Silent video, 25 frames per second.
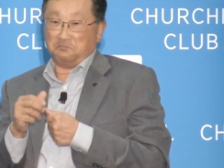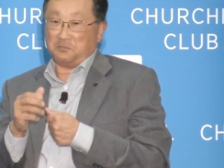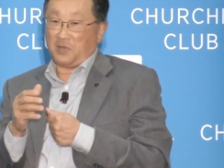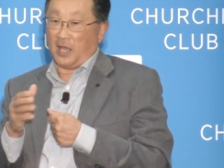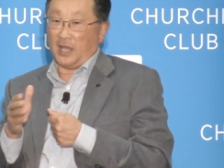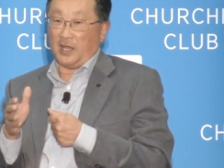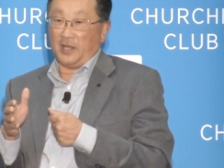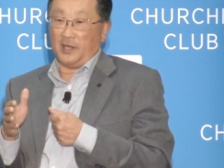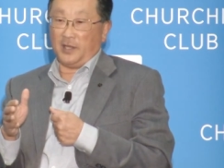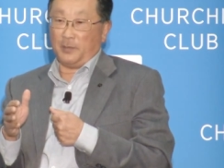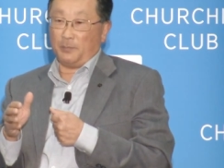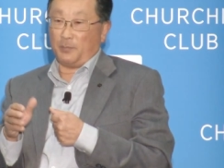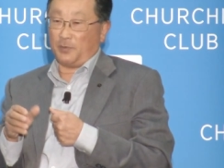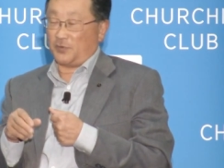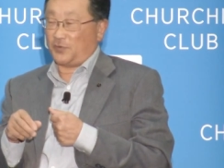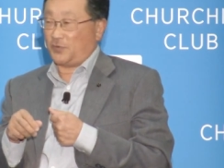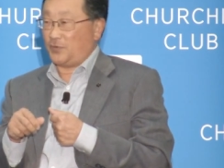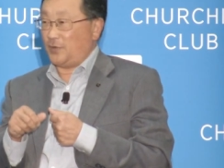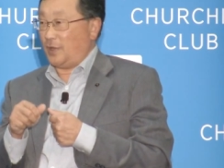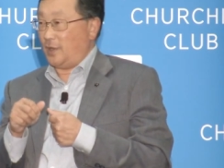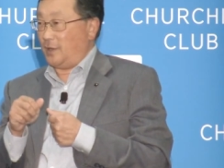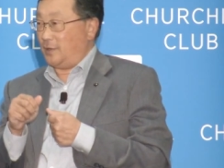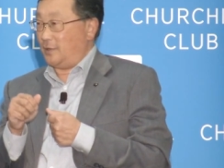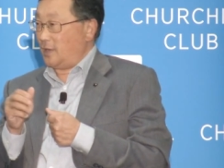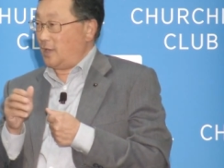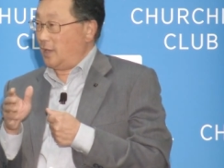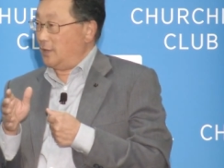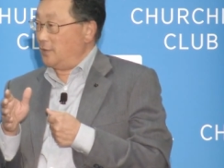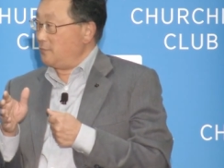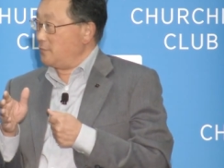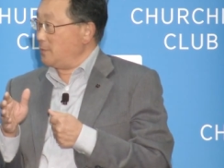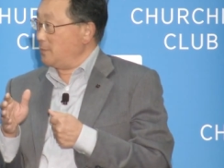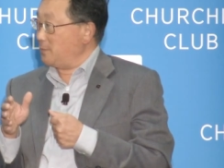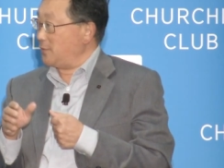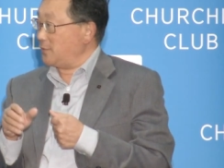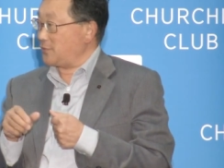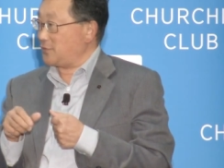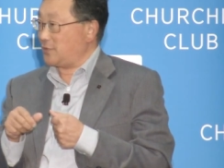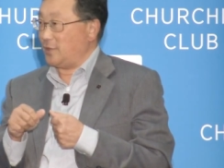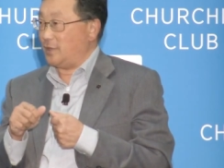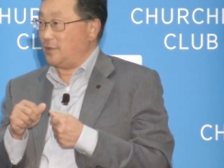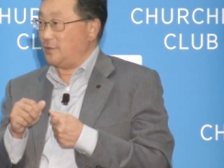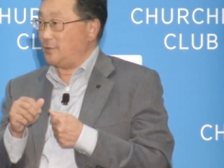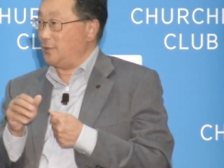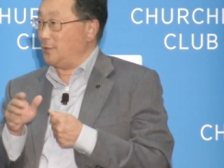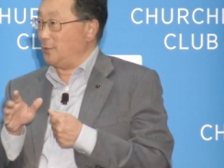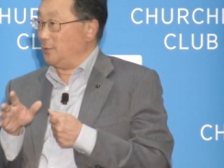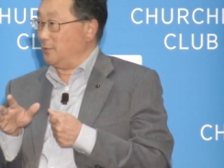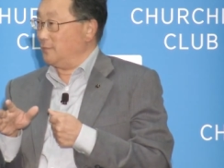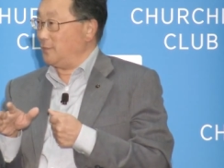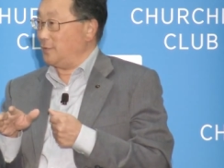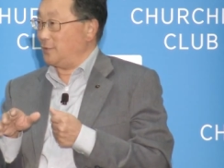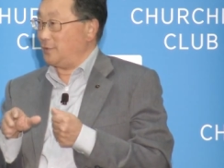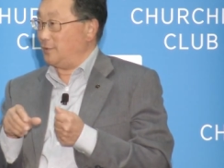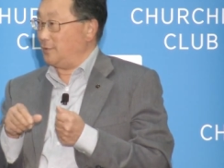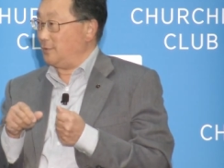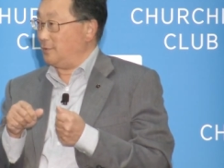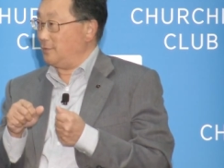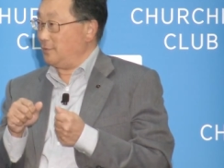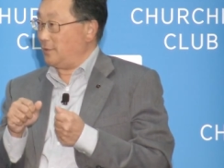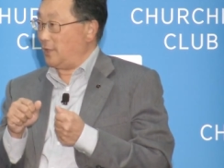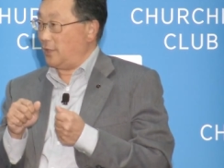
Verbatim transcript: 80%, 100% year over year,